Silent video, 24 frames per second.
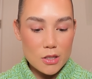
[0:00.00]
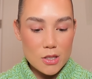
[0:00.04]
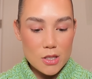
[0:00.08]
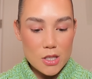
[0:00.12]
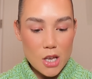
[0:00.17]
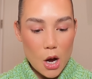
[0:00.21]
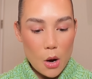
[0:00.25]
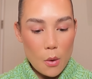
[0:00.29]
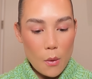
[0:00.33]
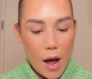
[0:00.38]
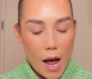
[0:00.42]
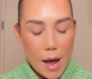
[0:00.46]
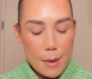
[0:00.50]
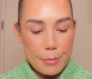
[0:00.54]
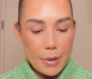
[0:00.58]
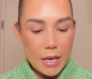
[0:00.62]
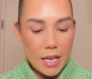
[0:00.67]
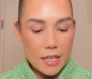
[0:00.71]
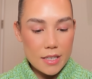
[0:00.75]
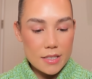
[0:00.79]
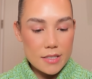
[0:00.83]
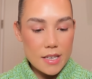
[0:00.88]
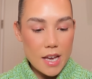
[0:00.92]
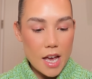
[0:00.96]
So I
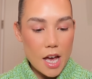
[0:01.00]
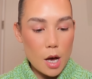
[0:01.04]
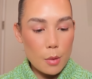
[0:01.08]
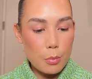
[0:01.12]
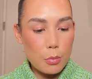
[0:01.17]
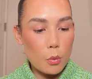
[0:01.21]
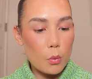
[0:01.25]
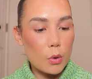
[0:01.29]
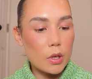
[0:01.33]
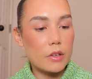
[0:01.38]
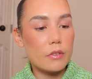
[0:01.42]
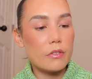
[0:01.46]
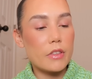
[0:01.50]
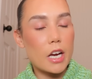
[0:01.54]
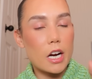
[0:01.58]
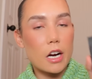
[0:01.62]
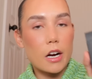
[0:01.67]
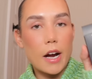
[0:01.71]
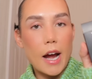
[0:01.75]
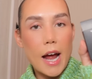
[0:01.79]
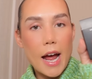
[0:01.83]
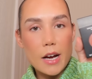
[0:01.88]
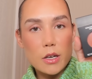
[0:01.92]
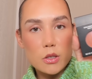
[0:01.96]
picked up one of
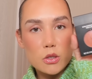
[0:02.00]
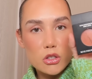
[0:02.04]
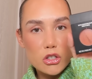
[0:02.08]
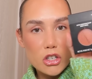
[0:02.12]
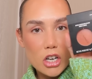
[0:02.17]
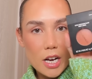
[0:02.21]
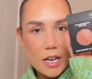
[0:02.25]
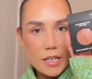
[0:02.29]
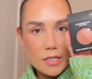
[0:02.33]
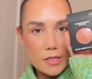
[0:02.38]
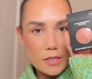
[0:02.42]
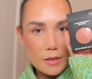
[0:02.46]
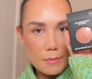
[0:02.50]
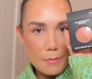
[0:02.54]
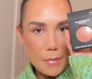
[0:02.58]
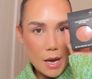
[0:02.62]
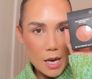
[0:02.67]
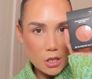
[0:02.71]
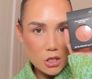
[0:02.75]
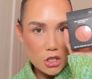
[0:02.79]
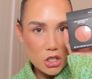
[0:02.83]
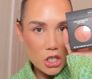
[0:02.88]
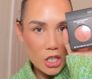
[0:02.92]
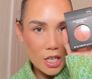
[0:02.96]
their Extra
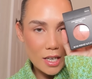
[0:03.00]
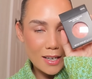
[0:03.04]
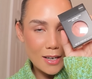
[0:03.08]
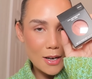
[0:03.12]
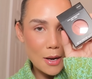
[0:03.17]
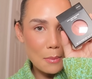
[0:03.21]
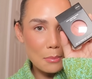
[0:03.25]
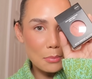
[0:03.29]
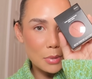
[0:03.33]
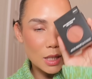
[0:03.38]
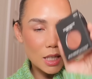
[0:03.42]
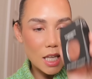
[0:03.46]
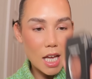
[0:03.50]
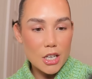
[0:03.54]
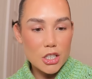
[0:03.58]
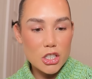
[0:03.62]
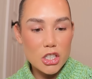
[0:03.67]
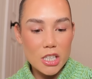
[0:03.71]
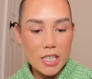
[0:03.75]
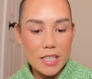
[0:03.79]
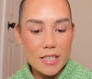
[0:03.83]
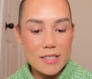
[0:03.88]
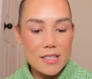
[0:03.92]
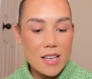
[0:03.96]
Dimension
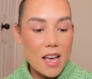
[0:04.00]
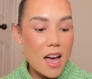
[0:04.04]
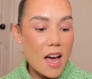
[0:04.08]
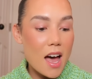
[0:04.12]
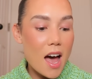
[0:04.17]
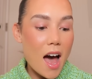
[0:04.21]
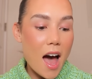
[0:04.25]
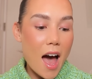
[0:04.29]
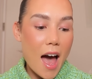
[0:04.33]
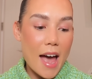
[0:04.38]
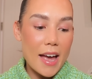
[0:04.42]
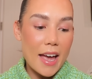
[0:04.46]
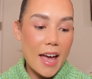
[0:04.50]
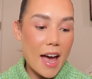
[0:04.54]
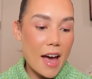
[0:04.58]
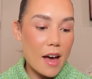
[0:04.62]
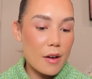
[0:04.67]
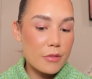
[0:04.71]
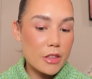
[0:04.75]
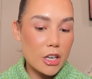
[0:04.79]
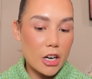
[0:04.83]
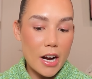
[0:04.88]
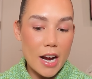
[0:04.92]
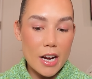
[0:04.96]
blushes. I
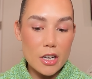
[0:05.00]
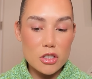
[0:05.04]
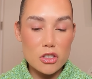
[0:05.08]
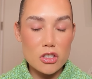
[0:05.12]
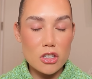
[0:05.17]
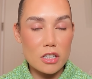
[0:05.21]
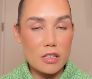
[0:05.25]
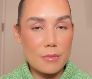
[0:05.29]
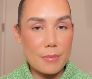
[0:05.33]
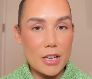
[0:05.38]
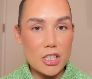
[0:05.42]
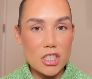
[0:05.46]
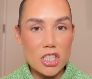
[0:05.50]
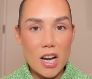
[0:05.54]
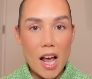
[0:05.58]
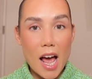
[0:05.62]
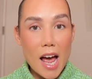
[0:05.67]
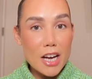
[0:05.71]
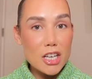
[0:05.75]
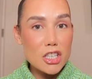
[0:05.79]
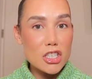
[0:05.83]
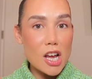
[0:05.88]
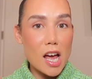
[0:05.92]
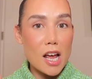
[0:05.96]
have their Extra Dimension
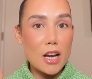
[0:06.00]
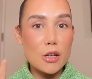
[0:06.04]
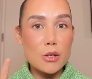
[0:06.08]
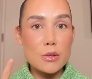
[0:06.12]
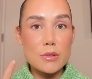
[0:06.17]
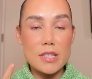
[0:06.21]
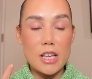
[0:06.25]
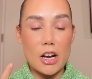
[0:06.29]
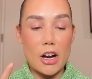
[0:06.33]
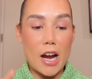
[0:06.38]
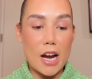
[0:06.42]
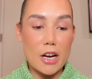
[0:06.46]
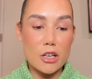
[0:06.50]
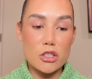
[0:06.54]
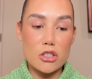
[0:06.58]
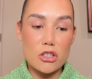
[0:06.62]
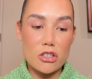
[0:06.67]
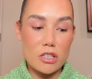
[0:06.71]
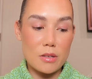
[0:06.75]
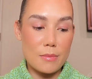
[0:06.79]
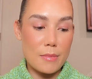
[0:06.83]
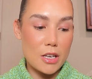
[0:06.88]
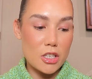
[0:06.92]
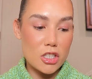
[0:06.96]
eyeshadows, their
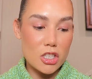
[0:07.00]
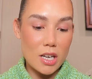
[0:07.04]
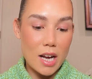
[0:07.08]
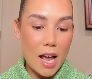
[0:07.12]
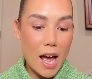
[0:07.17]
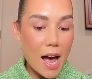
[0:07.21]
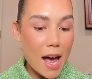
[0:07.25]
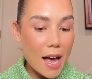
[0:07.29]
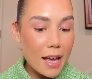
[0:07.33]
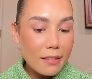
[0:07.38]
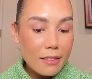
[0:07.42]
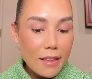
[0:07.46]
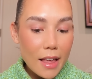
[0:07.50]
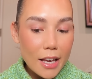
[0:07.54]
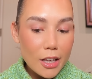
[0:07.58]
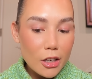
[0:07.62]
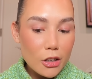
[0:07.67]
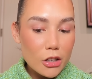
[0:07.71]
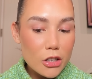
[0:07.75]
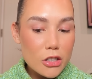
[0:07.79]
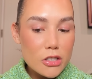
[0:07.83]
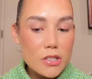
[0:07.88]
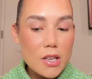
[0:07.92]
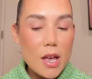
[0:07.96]
Extra Dimension
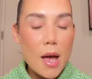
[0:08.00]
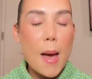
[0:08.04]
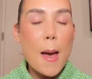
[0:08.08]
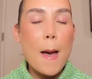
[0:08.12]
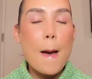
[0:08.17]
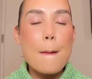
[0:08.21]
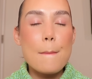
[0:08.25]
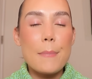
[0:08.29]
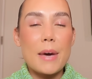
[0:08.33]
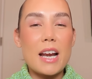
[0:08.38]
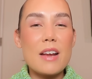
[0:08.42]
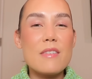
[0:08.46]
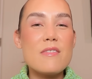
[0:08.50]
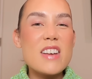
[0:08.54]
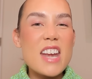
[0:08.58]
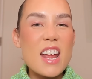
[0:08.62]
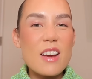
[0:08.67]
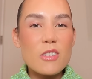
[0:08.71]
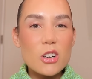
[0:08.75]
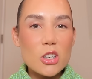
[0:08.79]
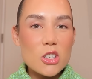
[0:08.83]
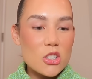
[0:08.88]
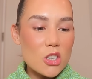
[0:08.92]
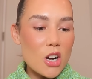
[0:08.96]
highlighters, but I've
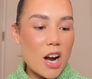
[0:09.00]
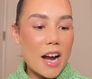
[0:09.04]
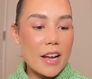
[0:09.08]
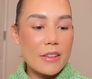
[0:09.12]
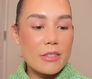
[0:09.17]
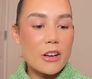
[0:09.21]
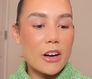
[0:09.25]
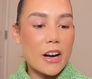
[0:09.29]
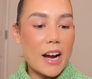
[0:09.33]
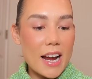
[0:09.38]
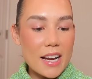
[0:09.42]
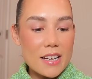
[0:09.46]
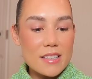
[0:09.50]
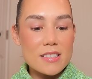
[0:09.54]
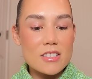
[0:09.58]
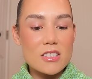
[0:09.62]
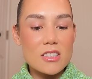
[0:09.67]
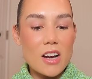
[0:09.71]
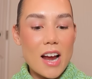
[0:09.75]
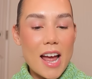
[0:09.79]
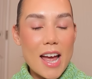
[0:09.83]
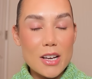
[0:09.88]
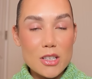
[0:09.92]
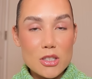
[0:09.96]
never tried their
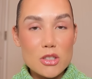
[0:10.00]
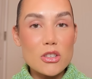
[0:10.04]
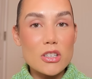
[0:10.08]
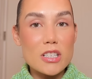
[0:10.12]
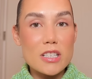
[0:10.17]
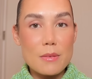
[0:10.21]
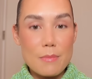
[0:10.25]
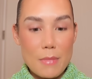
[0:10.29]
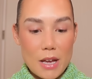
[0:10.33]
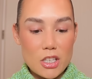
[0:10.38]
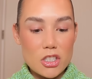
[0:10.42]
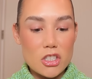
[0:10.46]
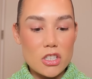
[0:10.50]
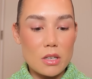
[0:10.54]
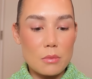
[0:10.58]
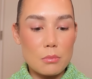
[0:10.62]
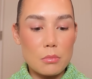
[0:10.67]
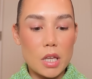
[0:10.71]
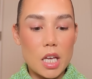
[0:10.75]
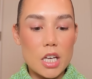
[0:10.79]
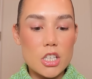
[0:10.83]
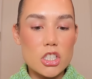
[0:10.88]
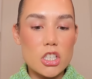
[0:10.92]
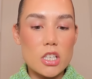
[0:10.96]
extra, extra Dimension
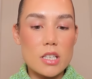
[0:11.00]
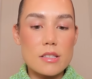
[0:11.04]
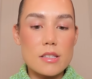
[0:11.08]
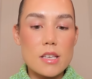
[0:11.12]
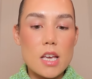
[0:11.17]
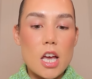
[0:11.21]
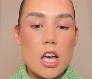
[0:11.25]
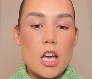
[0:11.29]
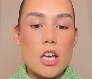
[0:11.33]
blushes.